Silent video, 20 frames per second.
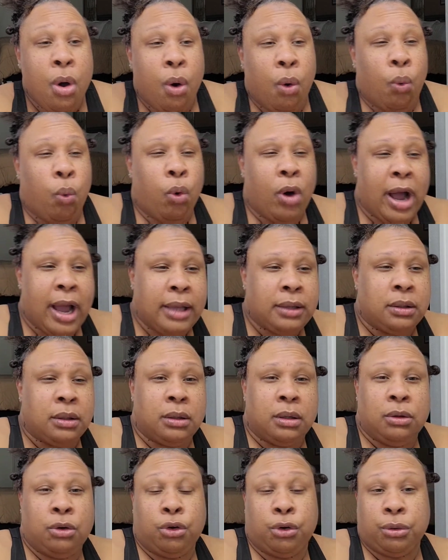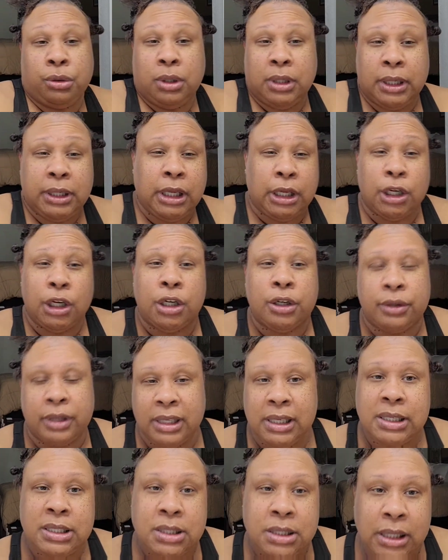what looking
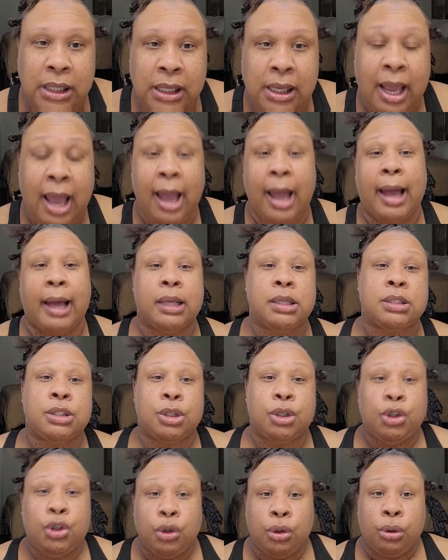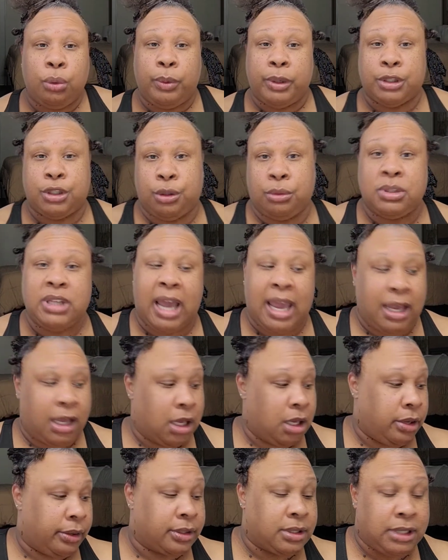greasy has to do with you
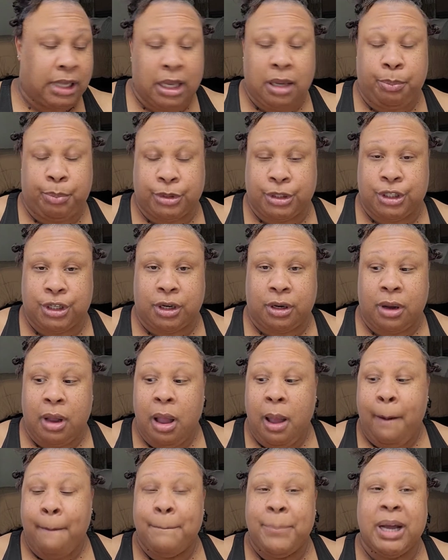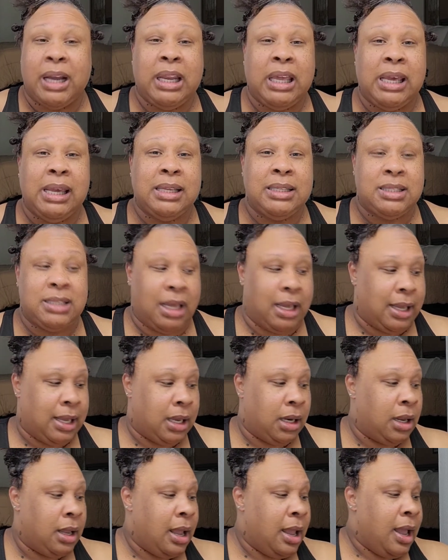taking your temperature, but he
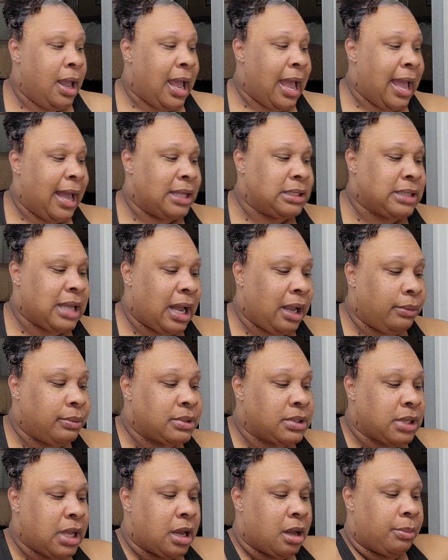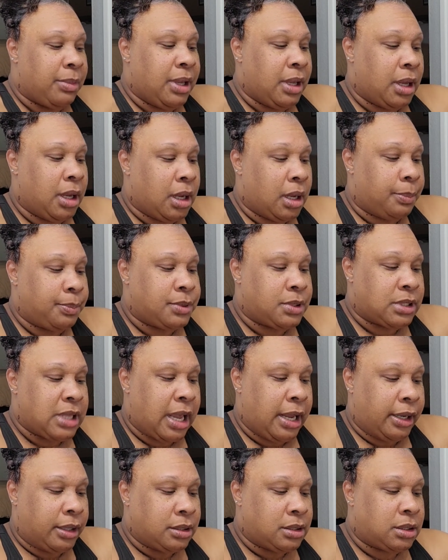did. As I was coming
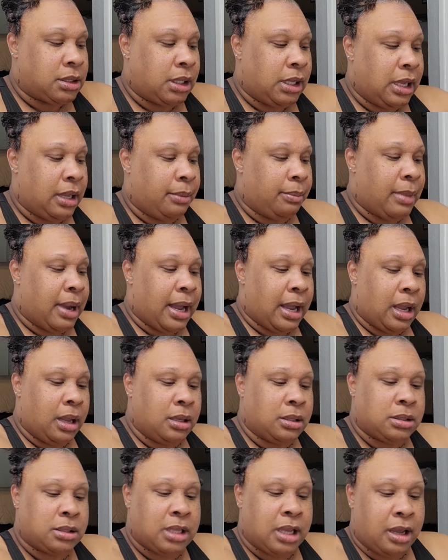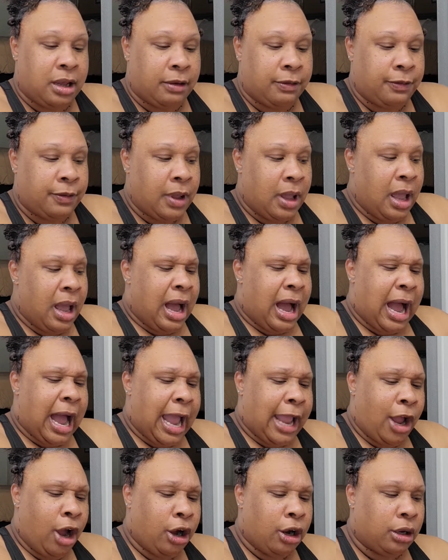upstairs to get my stuff,
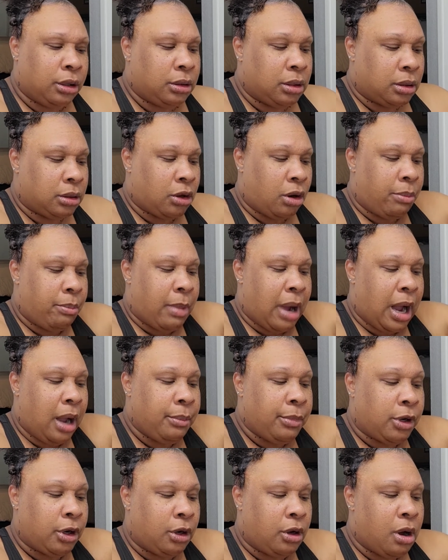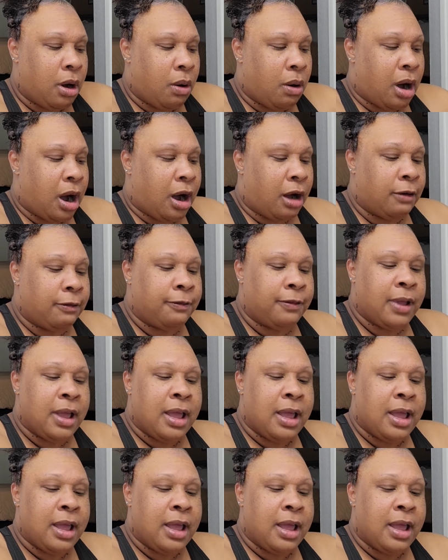I heard the thermometer go off.